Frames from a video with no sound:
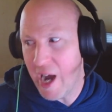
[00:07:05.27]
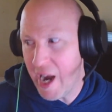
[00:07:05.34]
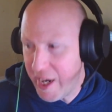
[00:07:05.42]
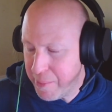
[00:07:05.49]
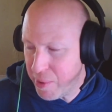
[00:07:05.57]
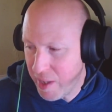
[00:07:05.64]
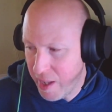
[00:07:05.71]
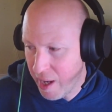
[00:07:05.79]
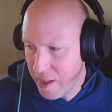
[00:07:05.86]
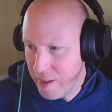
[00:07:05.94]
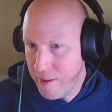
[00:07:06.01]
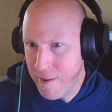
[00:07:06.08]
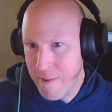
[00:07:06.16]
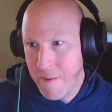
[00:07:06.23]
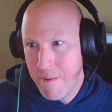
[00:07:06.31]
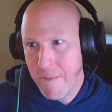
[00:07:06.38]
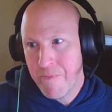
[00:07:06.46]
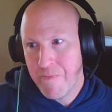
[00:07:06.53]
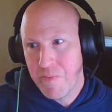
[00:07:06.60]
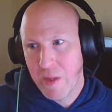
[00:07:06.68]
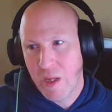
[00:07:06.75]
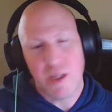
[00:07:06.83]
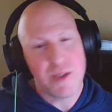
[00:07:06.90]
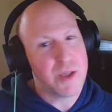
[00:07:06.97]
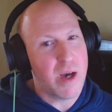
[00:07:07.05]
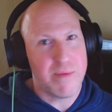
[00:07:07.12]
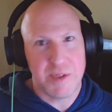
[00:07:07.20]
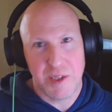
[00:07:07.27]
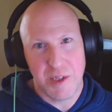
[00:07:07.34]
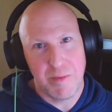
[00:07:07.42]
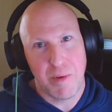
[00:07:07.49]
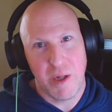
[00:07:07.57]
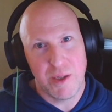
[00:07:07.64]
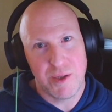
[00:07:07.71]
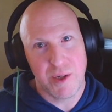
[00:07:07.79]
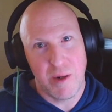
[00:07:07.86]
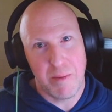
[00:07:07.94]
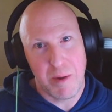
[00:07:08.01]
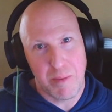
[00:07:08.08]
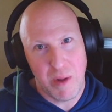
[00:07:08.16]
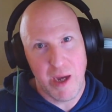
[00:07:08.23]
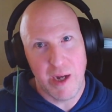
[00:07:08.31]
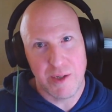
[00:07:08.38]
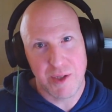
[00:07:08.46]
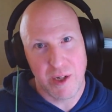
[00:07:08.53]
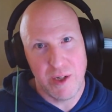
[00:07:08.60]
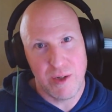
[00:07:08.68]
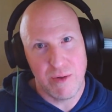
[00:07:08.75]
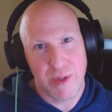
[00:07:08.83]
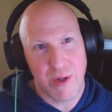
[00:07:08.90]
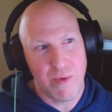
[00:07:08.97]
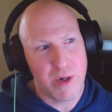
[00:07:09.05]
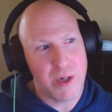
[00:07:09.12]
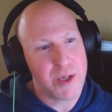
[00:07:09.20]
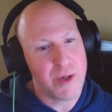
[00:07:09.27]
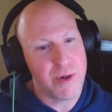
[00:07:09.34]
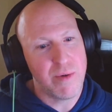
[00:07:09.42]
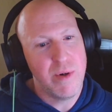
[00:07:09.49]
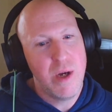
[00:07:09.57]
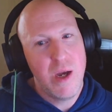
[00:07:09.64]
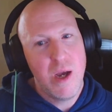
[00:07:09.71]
I plan, because obviously players are going to be players. They're going to do what they want to do.